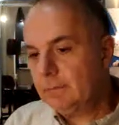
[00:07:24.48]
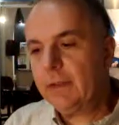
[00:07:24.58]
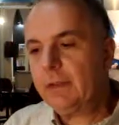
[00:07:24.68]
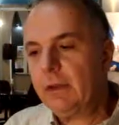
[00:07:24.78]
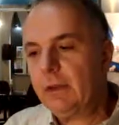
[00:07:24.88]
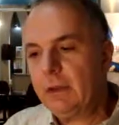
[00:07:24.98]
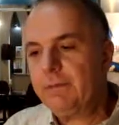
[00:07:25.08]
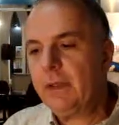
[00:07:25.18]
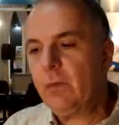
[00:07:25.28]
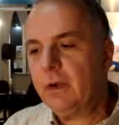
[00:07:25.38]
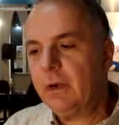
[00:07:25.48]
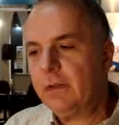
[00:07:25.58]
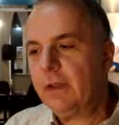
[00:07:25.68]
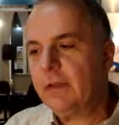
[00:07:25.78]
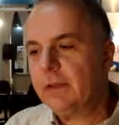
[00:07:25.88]
I think that if they wanted
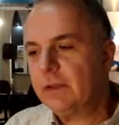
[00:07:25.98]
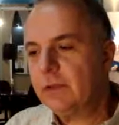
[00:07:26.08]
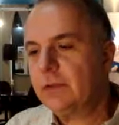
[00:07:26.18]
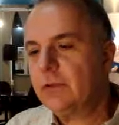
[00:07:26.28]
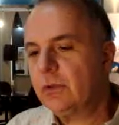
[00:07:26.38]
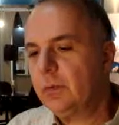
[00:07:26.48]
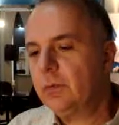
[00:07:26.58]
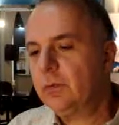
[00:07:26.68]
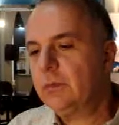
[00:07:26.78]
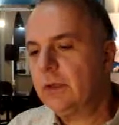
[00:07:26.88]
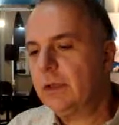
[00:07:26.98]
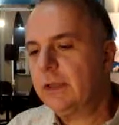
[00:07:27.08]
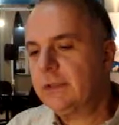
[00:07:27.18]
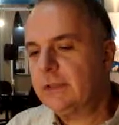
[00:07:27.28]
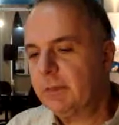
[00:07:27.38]
to get into the trade show
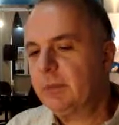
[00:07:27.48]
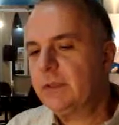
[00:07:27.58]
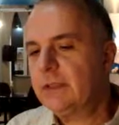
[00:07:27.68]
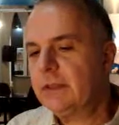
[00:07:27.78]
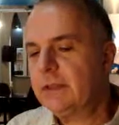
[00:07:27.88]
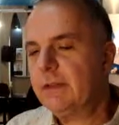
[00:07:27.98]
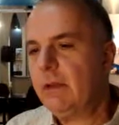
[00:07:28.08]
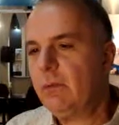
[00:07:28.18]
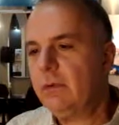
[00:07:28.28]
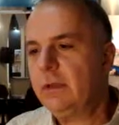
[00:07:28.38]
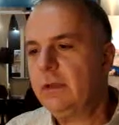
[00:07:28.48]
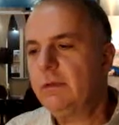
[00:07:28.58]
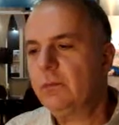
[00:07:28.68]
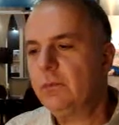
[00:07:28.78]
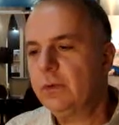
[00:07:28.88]
exhibit business, they would
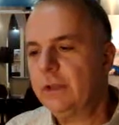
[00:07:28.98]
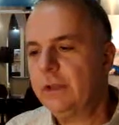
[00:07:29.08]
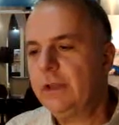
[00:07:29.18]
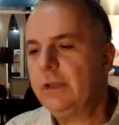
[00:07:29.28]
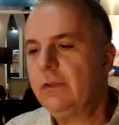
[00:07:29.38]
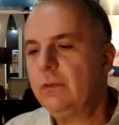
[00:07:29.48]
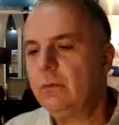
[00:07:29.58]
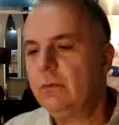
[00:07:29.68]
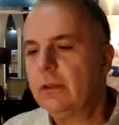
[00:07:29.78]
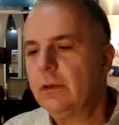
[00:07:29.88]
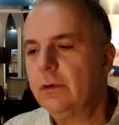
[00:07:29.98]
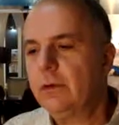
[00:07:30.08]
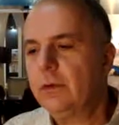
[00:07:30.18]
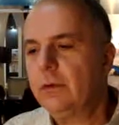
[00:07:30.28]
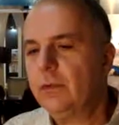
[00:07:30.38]
really need to
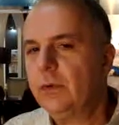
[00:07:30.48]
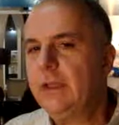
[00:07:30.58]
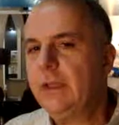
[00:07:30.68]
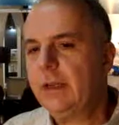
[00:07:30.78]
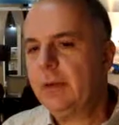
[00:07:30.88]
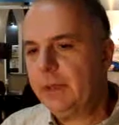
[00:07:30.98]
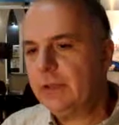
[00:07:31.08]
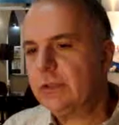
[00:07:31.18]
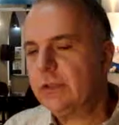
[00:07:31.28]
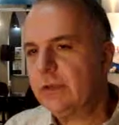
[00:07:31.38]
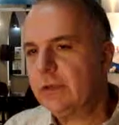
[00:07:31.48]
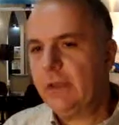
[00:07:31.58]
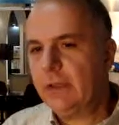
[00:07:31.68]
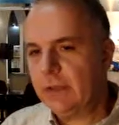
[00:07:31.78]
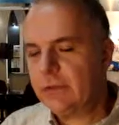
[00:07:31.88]
learn 3D animation,
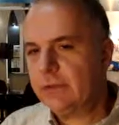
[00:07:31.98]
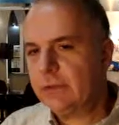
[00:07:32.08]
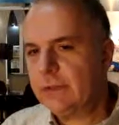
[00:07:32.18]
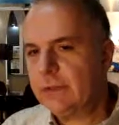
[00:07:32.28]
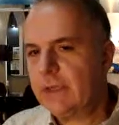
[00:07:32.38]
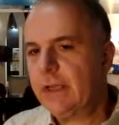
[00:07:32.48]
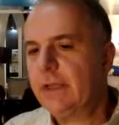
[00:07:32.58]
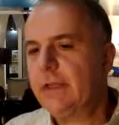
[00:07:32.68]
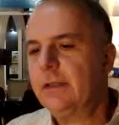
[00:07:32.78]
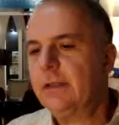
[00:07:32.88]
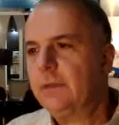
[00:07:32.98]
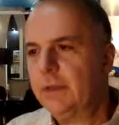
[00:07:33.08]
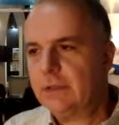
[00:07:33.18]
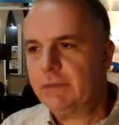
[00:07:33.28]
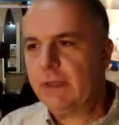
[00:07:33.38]
industrial design,
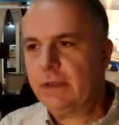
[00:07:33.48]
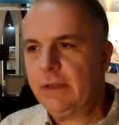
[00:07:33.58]
things of that